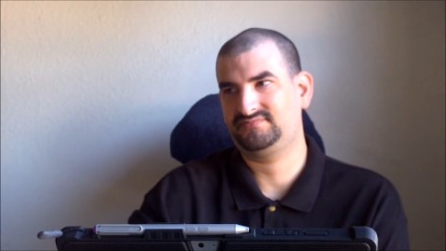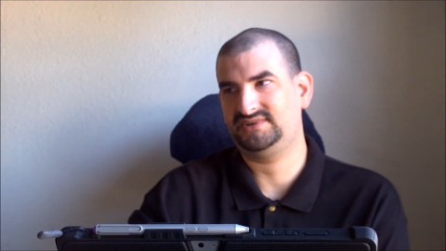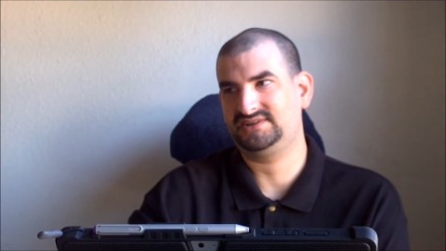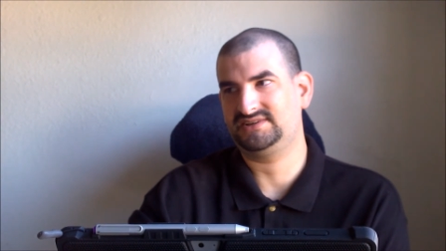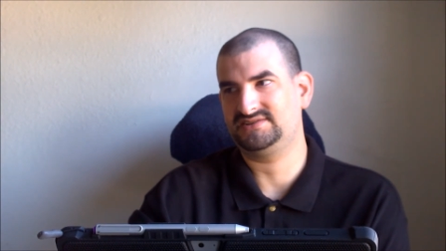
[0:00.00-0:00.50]

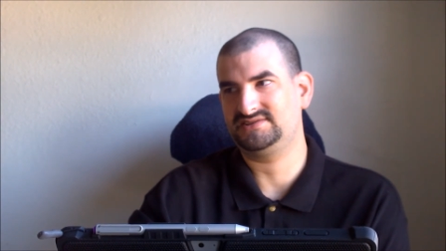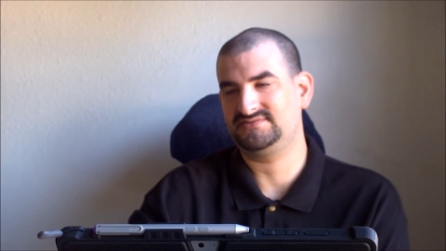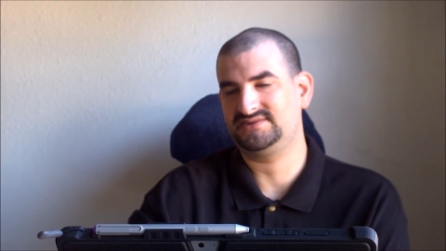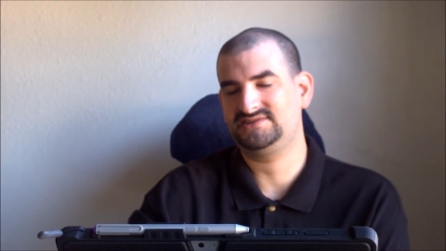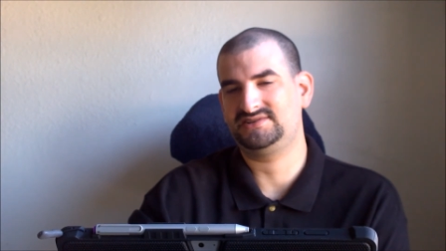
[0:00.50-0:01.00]
because the
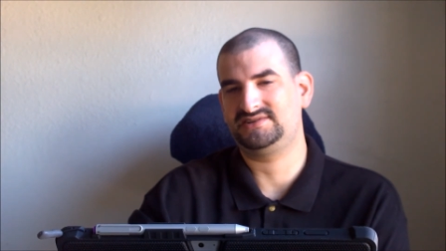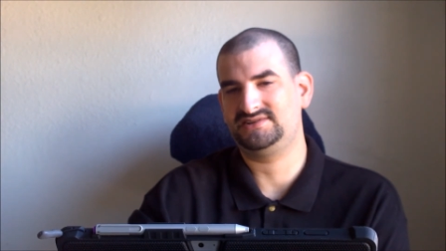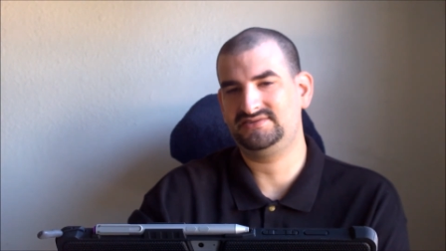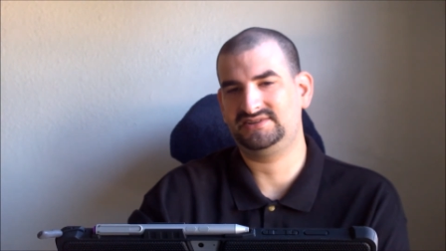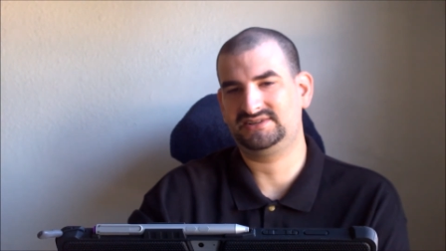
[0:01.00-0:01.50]
ones that are
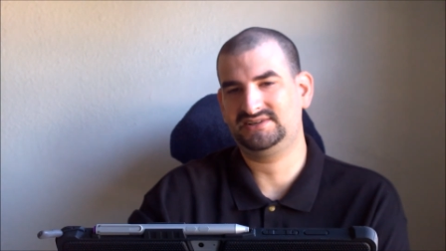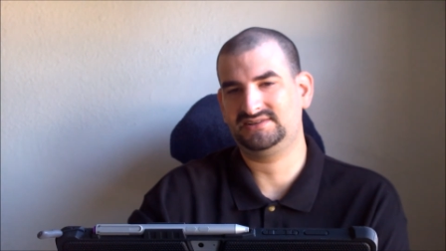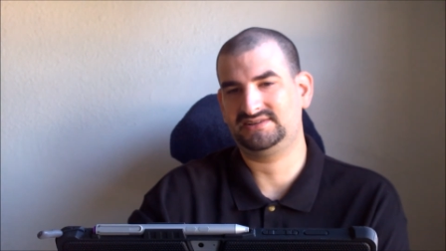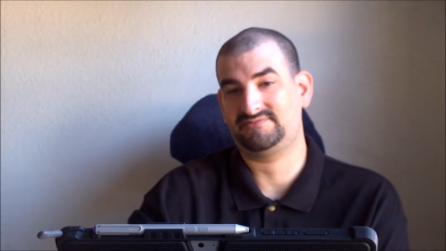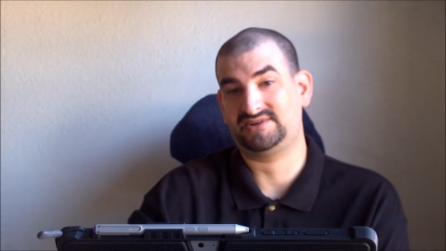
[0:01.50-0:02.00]
doing the
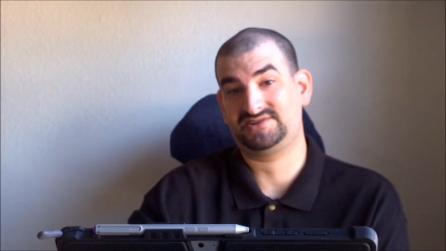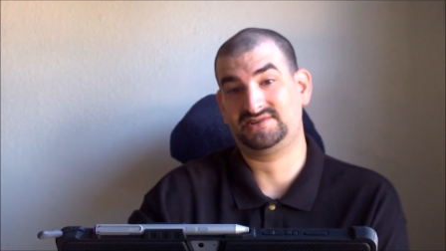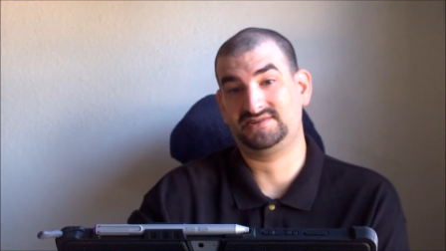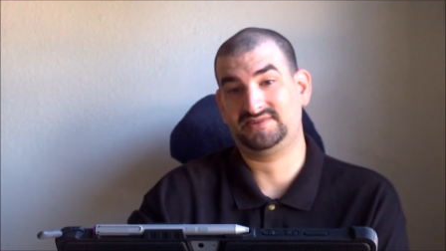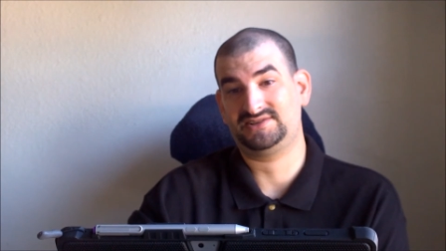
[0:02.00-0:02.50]
killing, I'm not
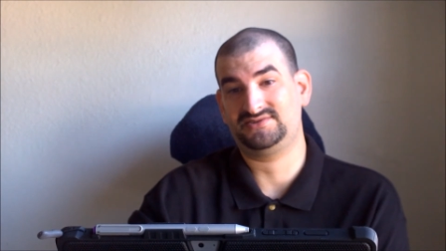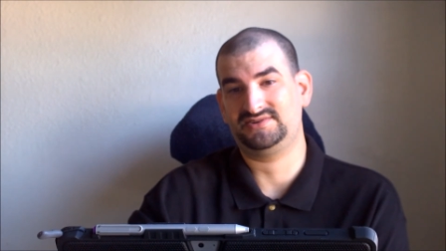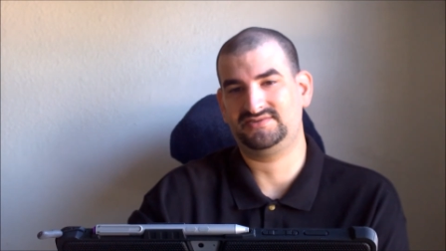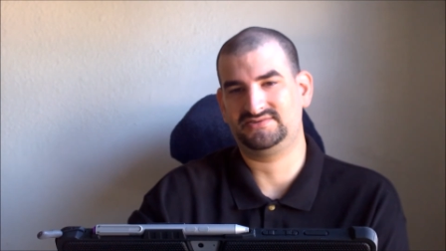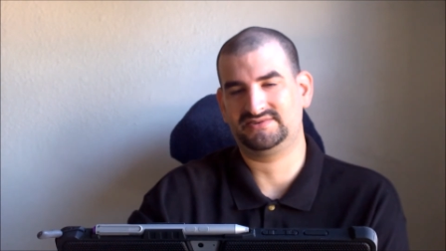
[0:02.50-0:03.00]
sure if that's who
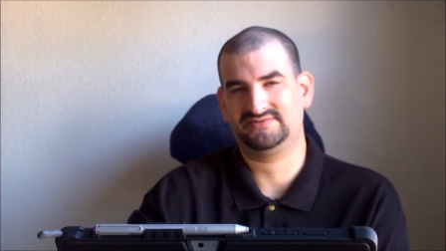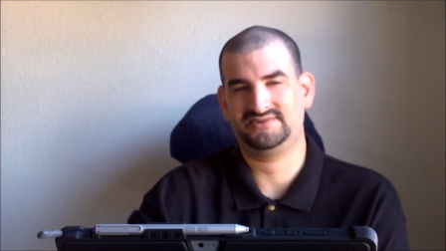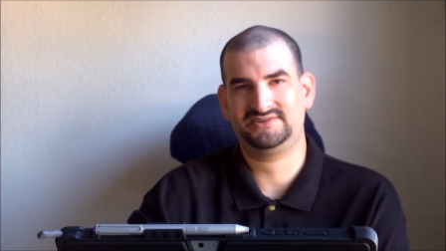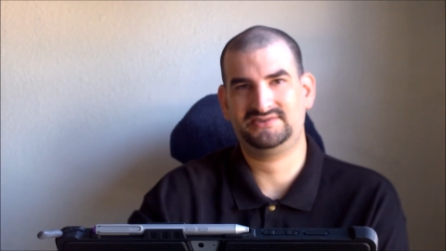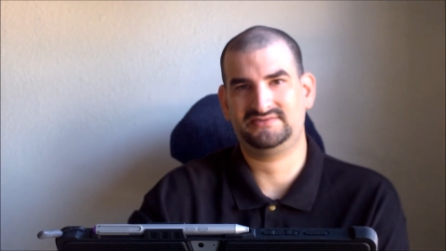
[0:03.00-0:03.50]
he was
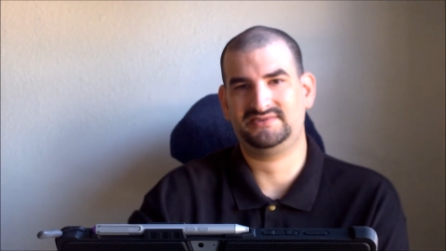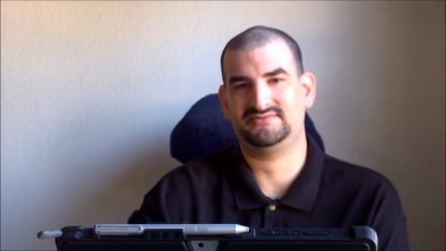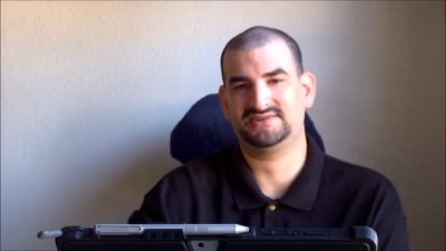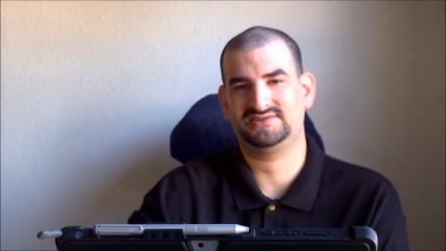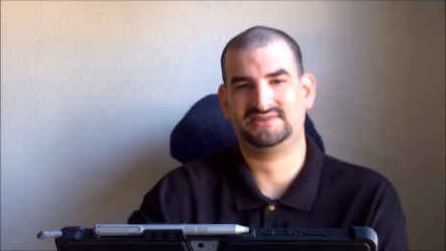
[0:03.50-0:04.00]
referring to. If he
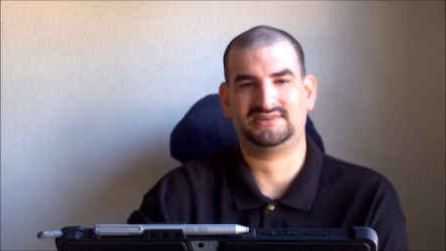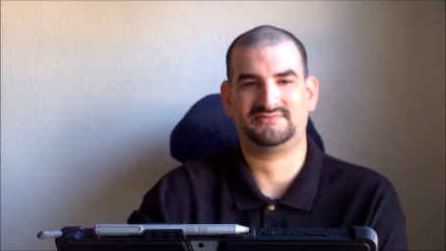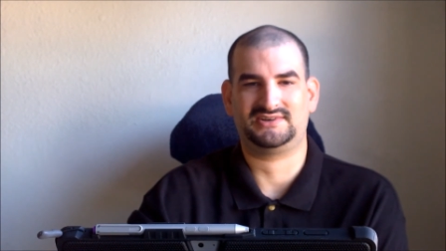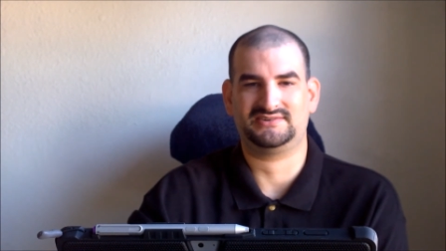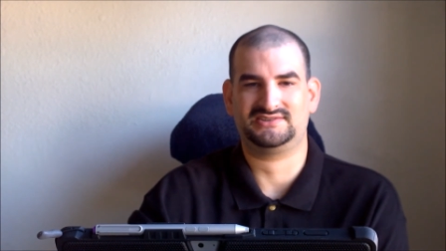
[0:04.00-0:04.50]
wasn't, then I'm
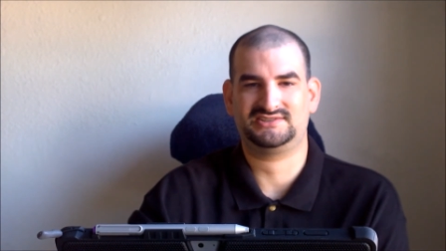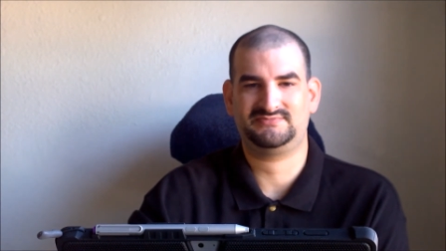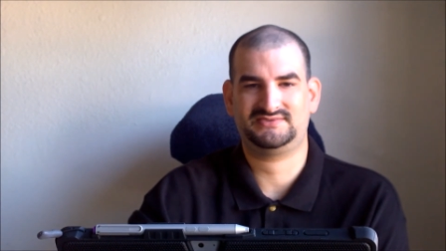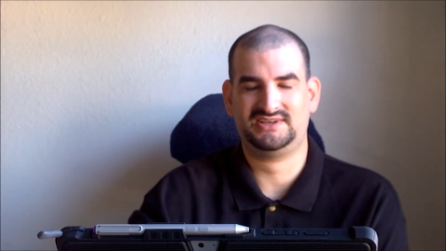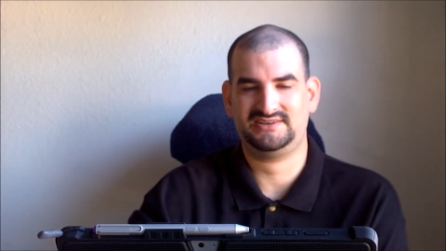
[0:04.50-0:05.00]
wrong in
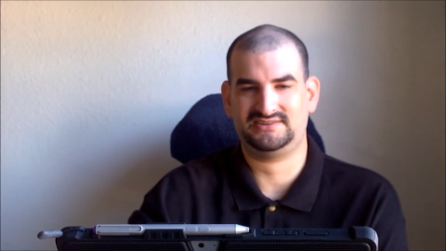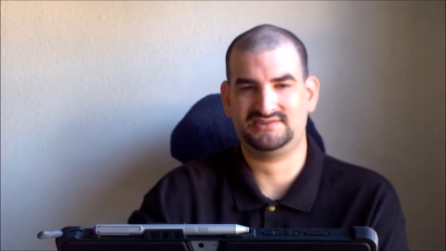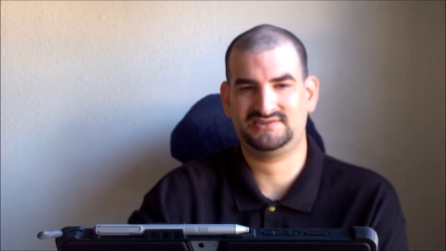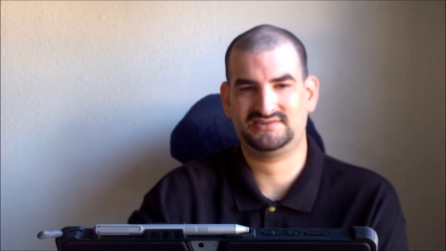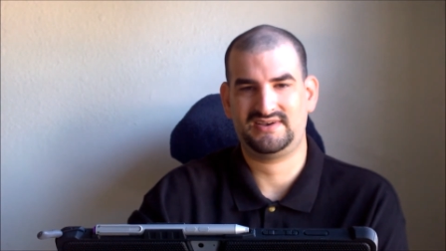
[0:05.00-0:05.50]
saying
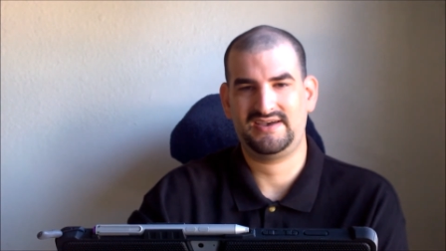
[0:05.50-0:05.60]
this.